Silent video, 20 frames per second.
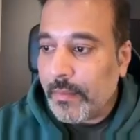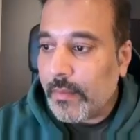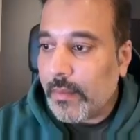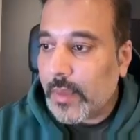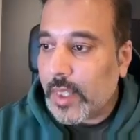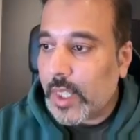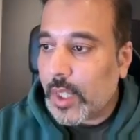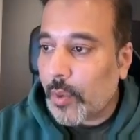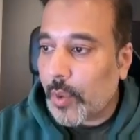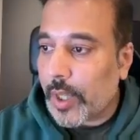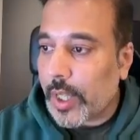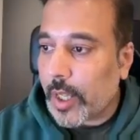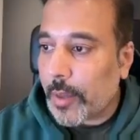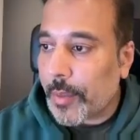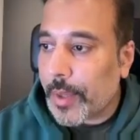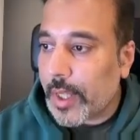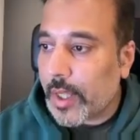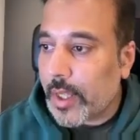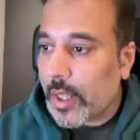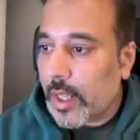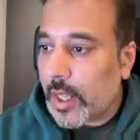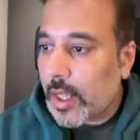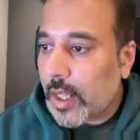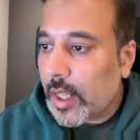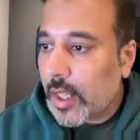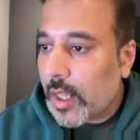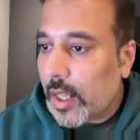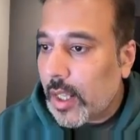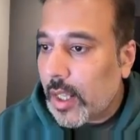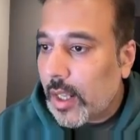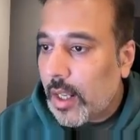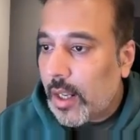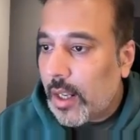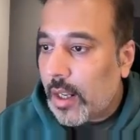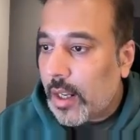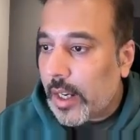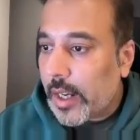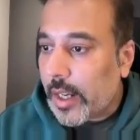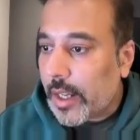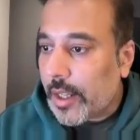See what happened.
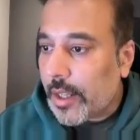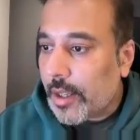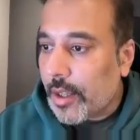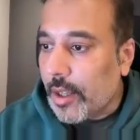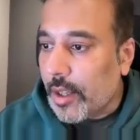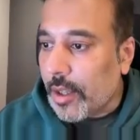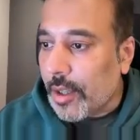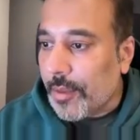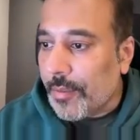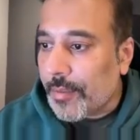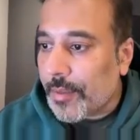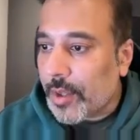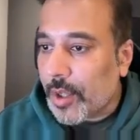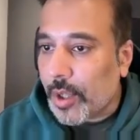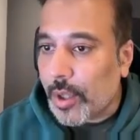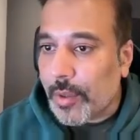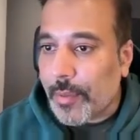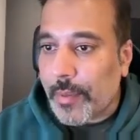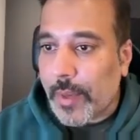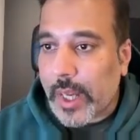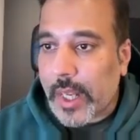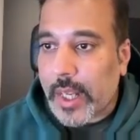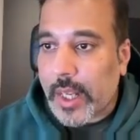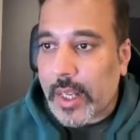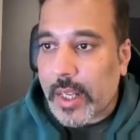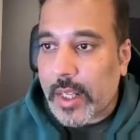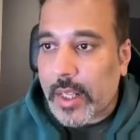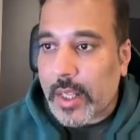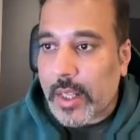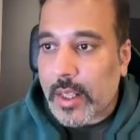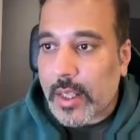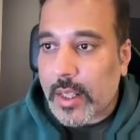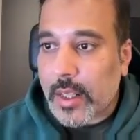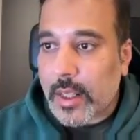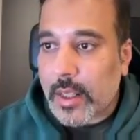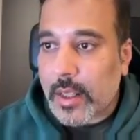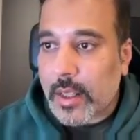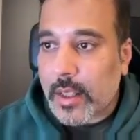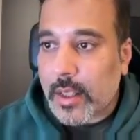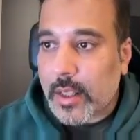Here you go. So
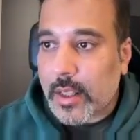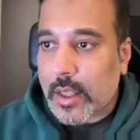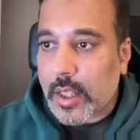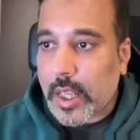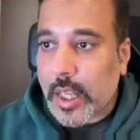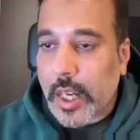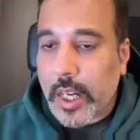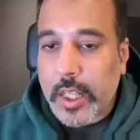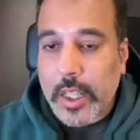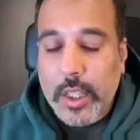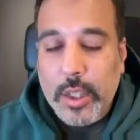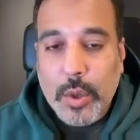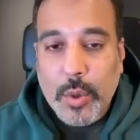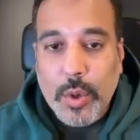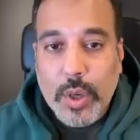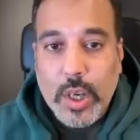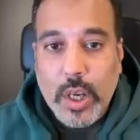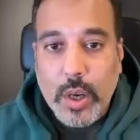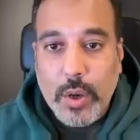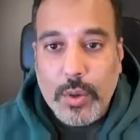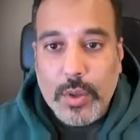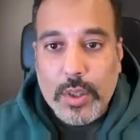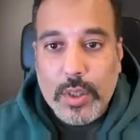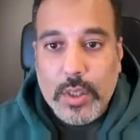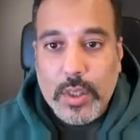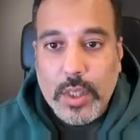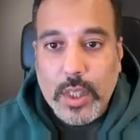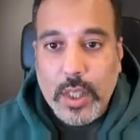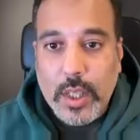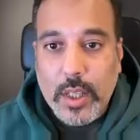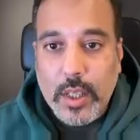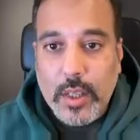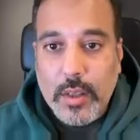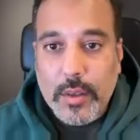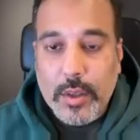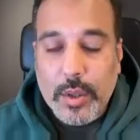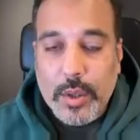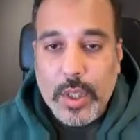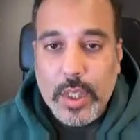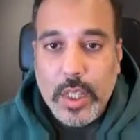he created two accounts.
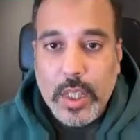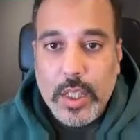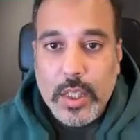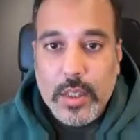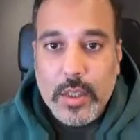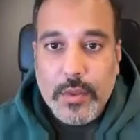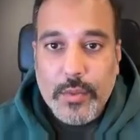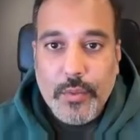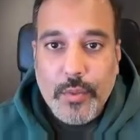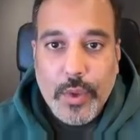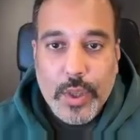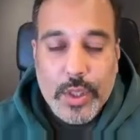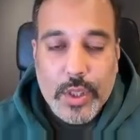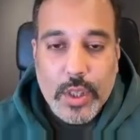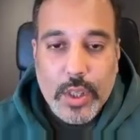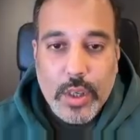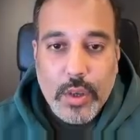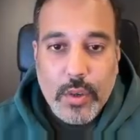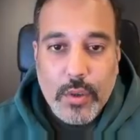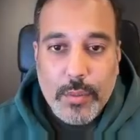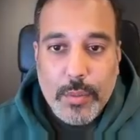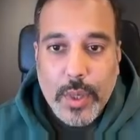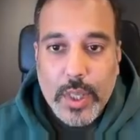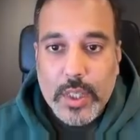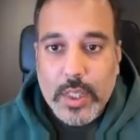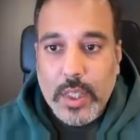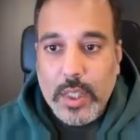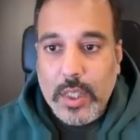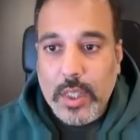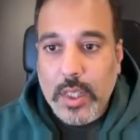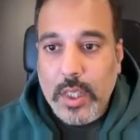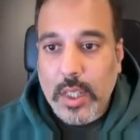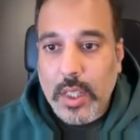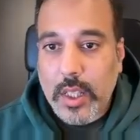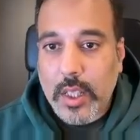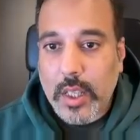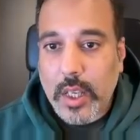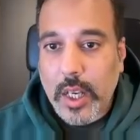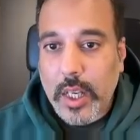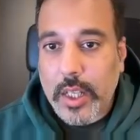Using his first account, passing
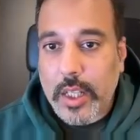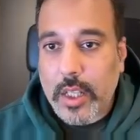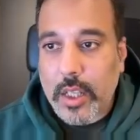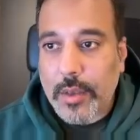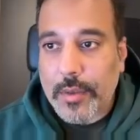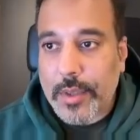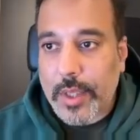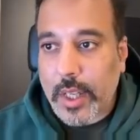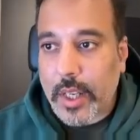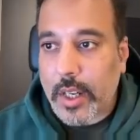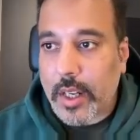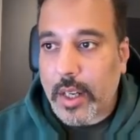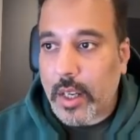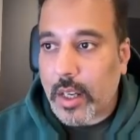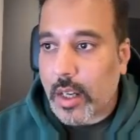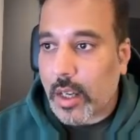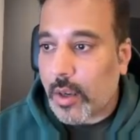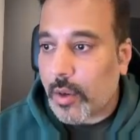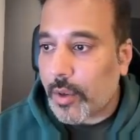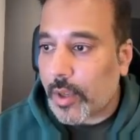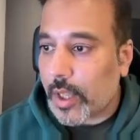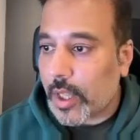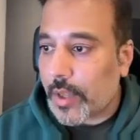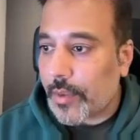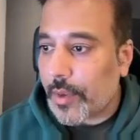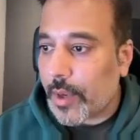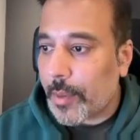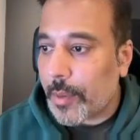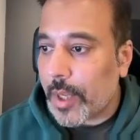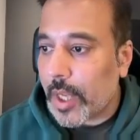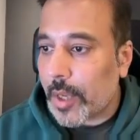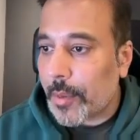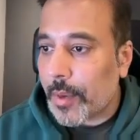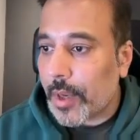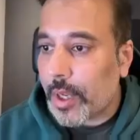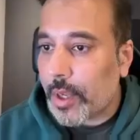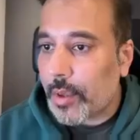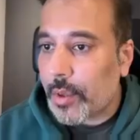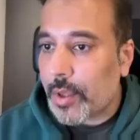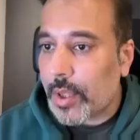the ID of second account, he will be
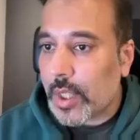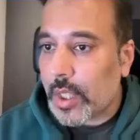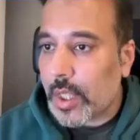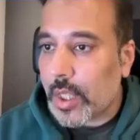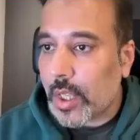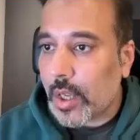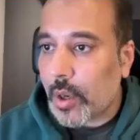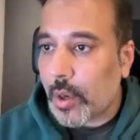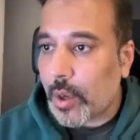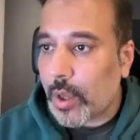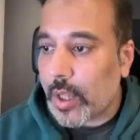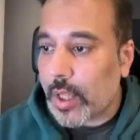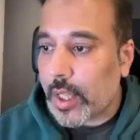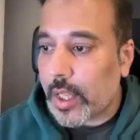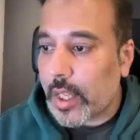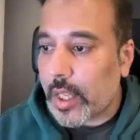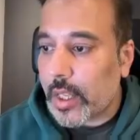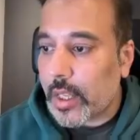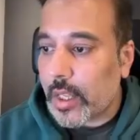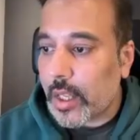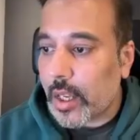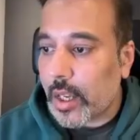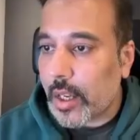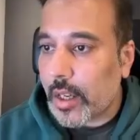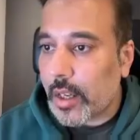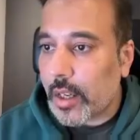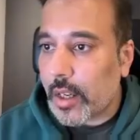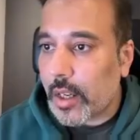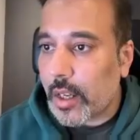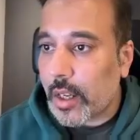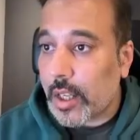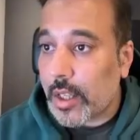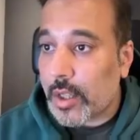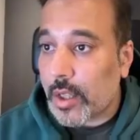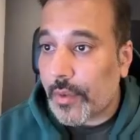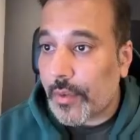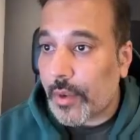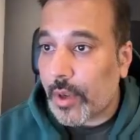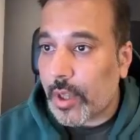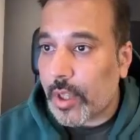able to see all the list
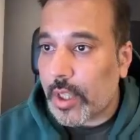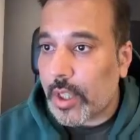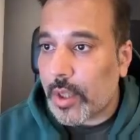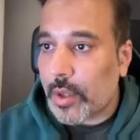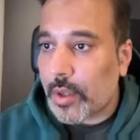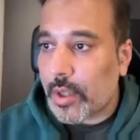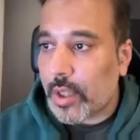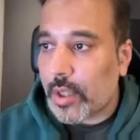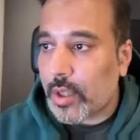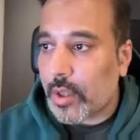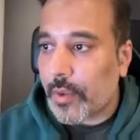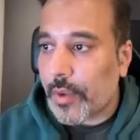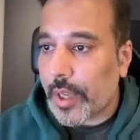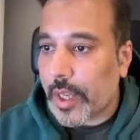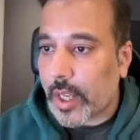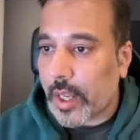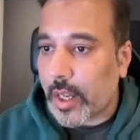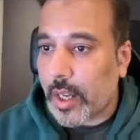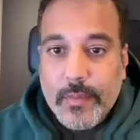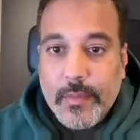of all the users over here.